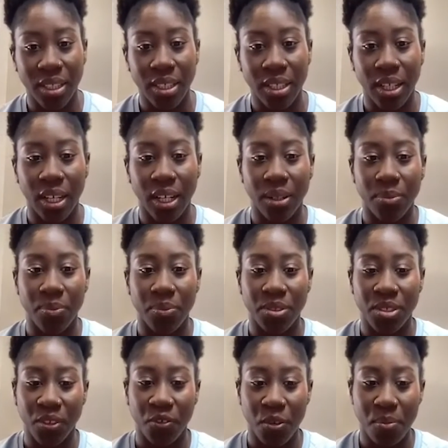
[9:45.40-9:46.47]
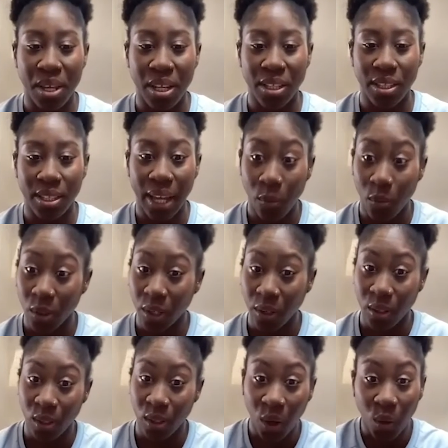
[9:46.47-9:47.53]
So for me, that will go a
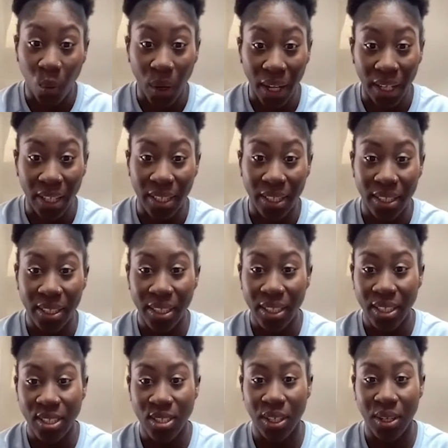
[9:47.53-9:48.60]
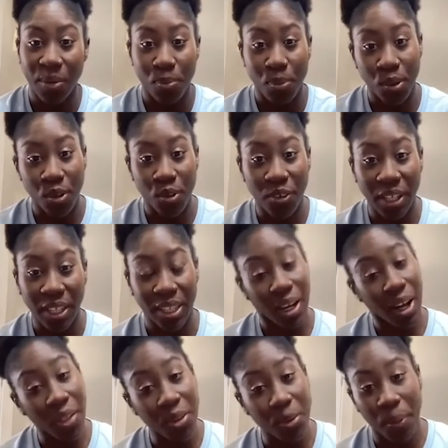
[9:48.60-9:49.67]
long way to improving the
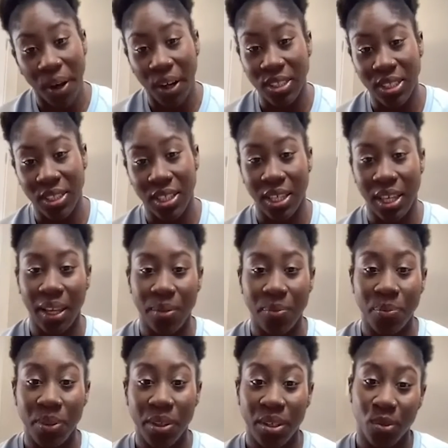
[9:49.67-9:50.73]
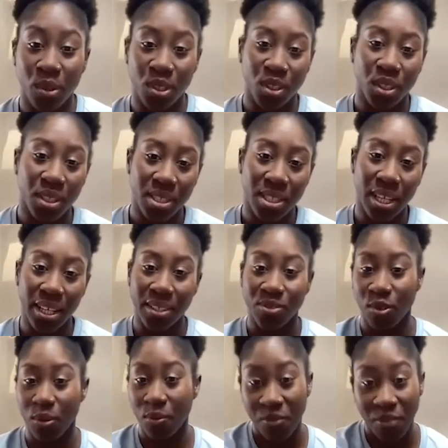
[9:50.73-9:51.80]
other parts of the game, which you could say is
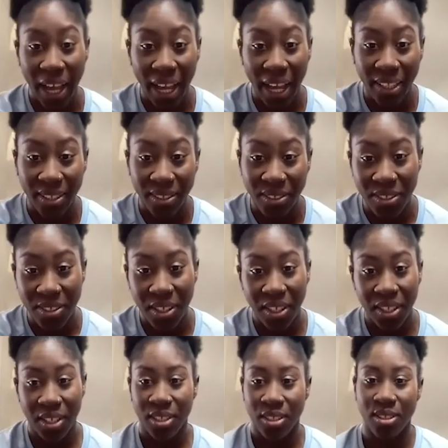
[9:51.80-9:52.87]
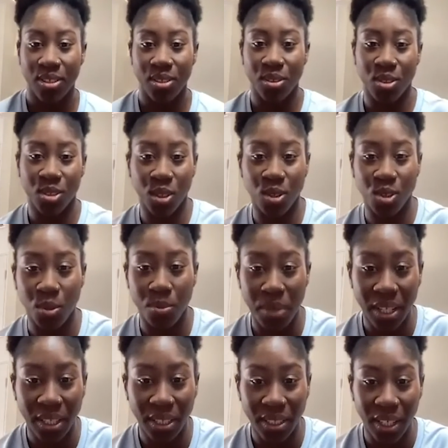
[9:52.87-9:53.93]
from fans to social
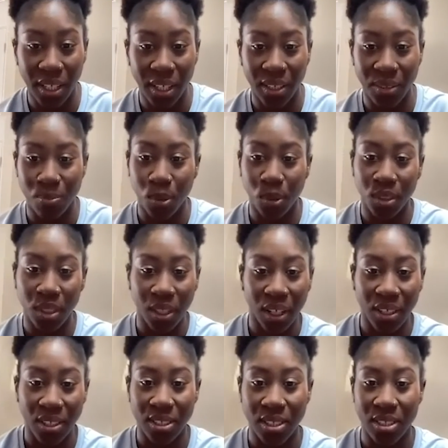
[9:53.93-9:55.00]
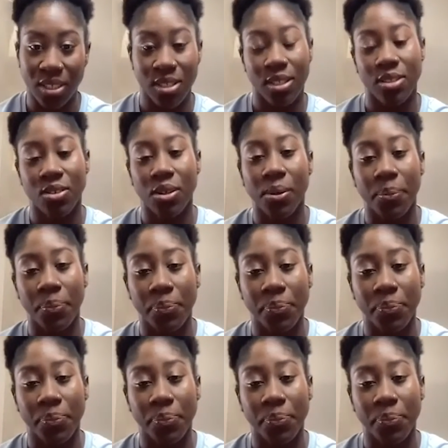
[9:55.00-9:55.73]
media, broadcasters, etc.